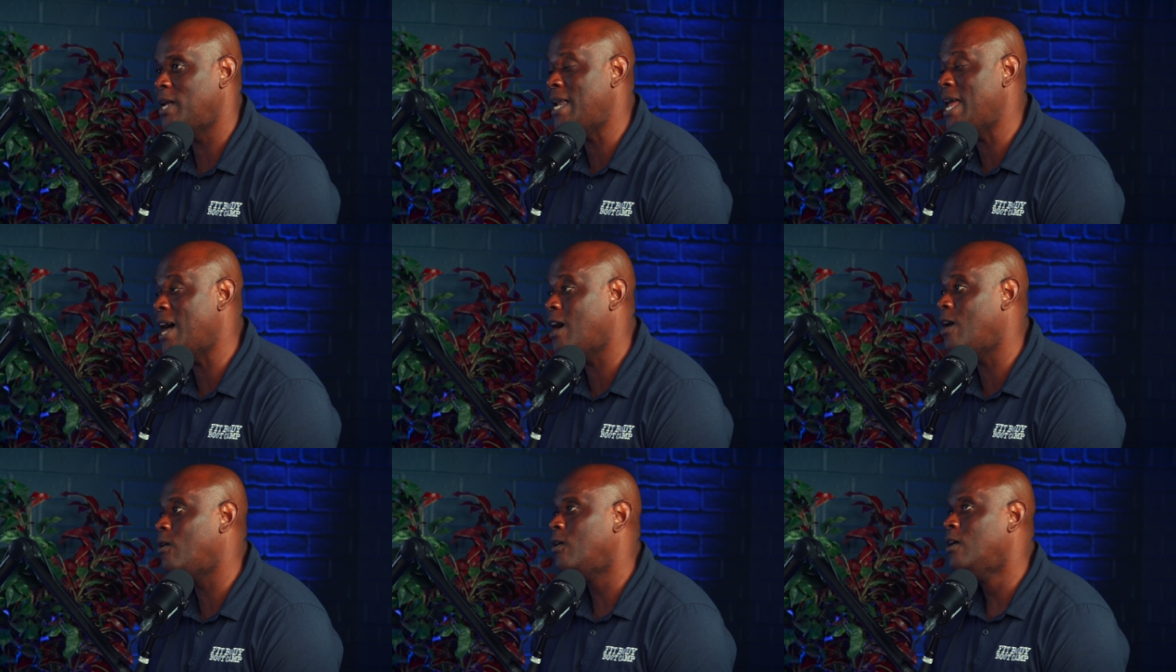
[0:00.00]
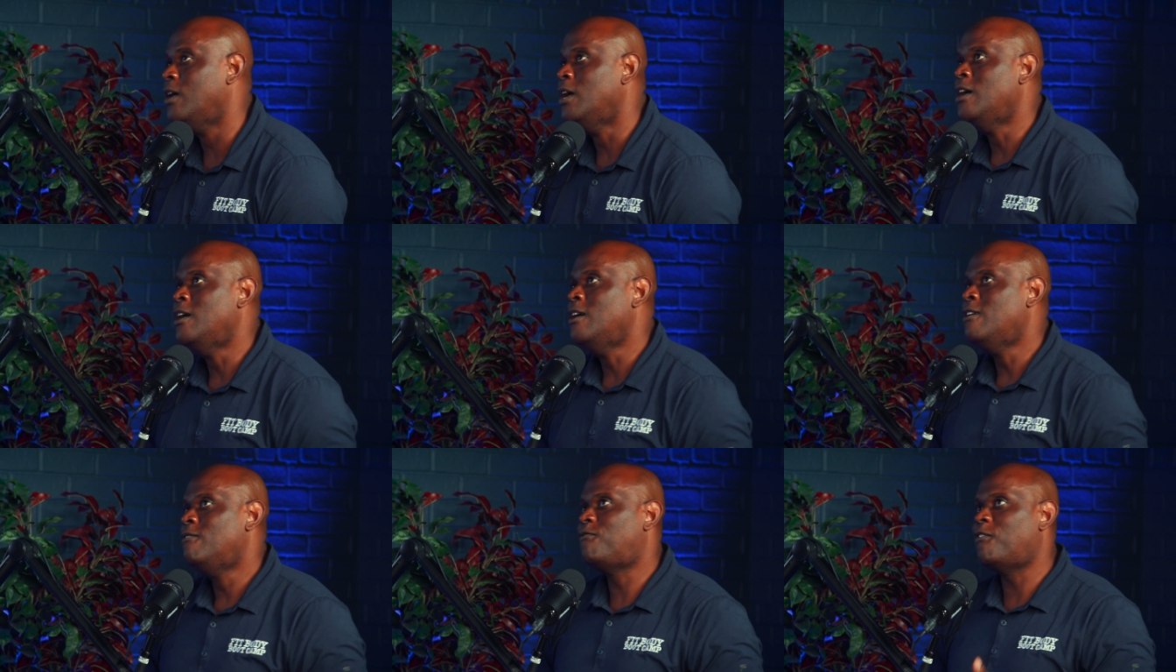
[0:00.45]
Now,
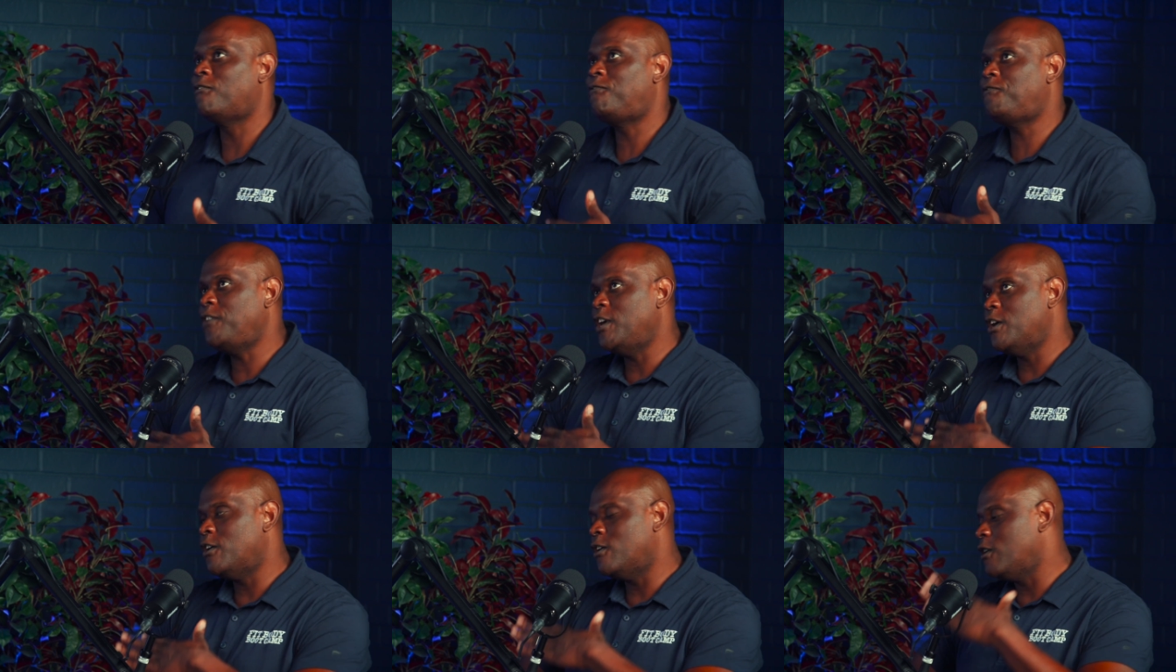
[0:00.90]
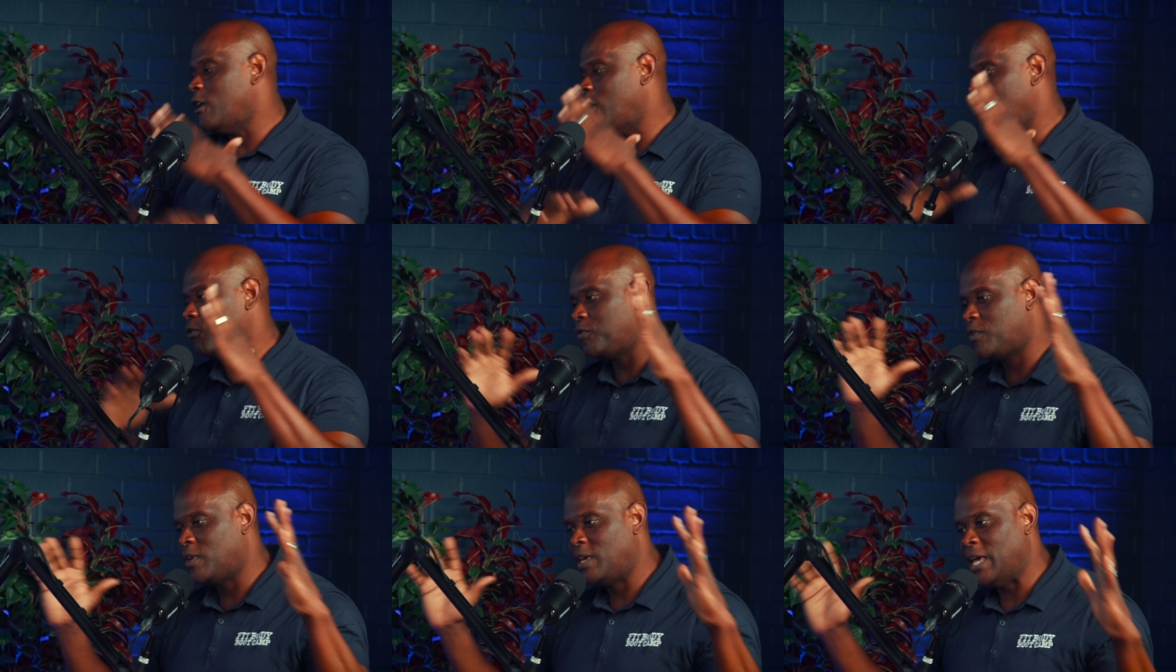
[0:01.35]
for fear
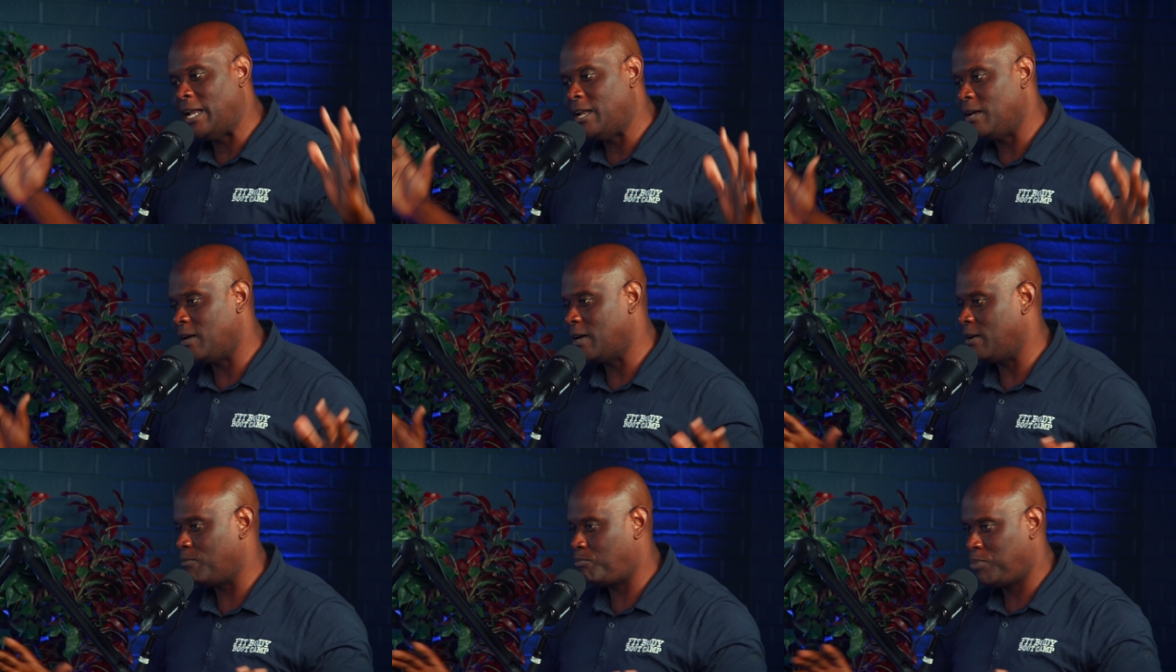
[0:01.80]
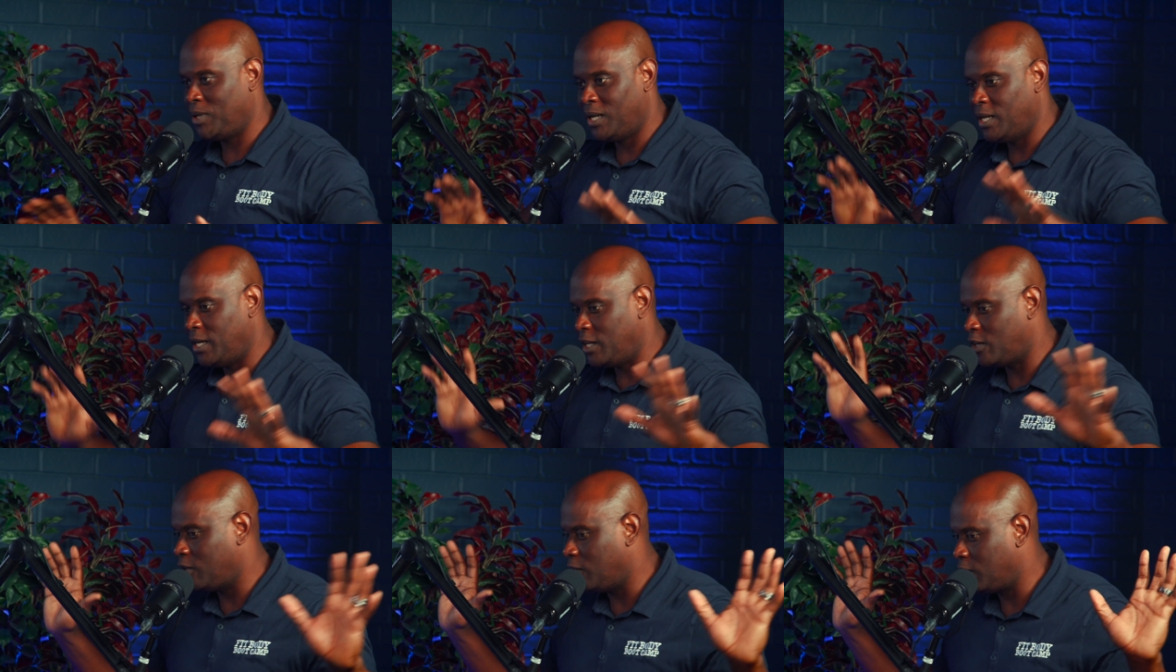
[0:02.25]
of getting
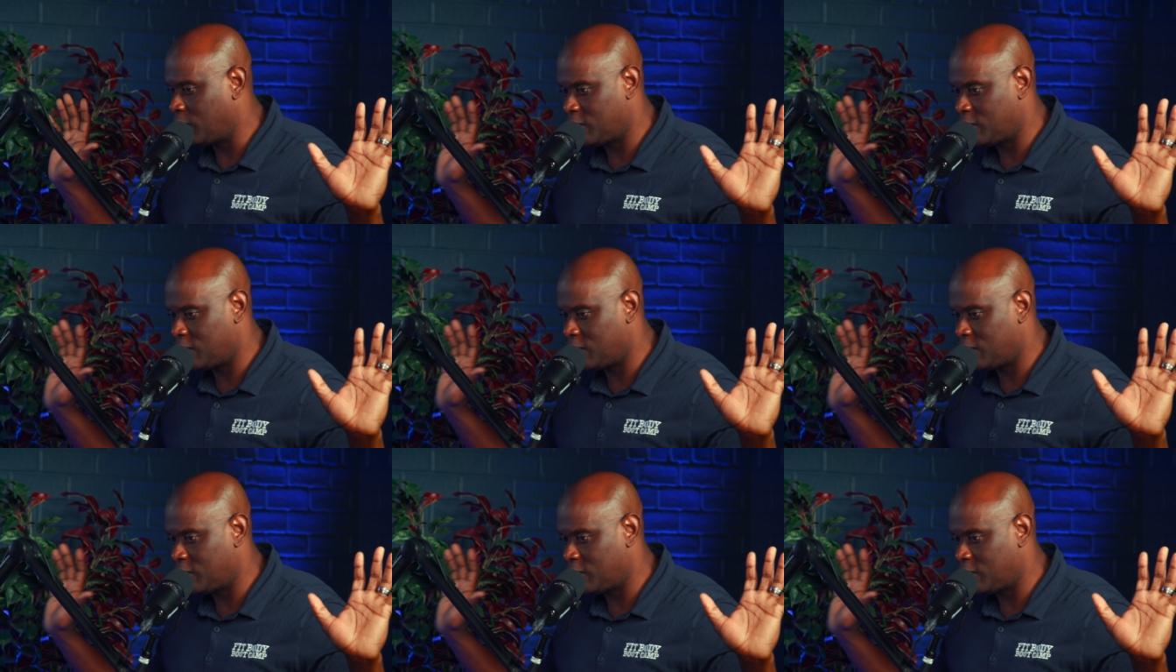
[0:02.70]
political,